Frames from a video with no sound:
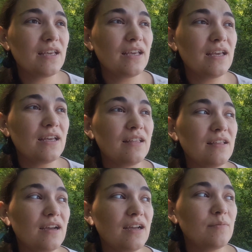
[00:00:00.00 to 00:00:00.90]
And
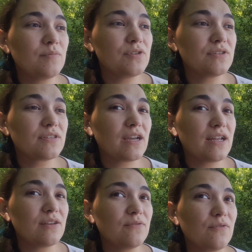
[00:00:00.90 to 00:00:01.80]
I'm just
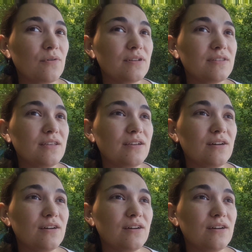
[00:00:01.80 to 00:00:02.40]
kind of focusing